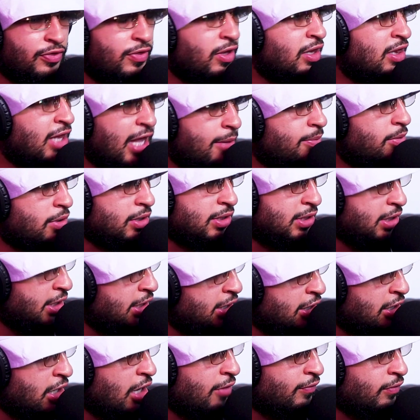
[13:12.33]
The label is
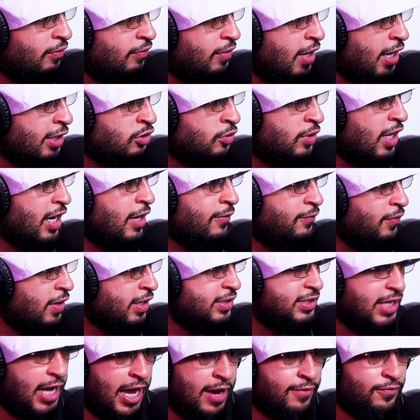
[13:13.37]
eating off of that. So that
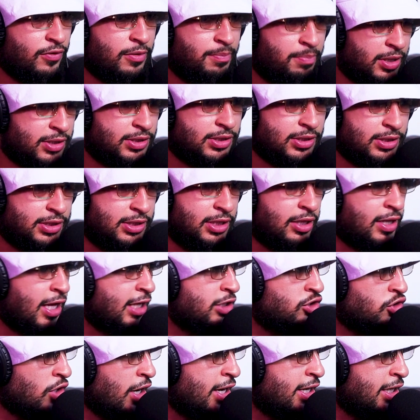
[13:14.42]
affects every business deal I
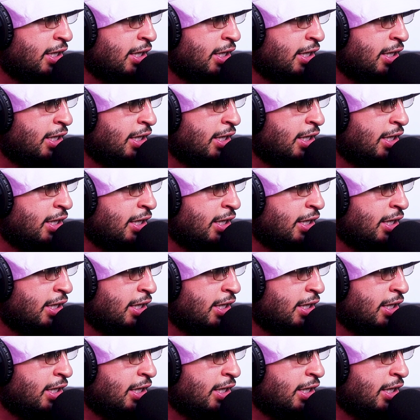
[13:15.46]
try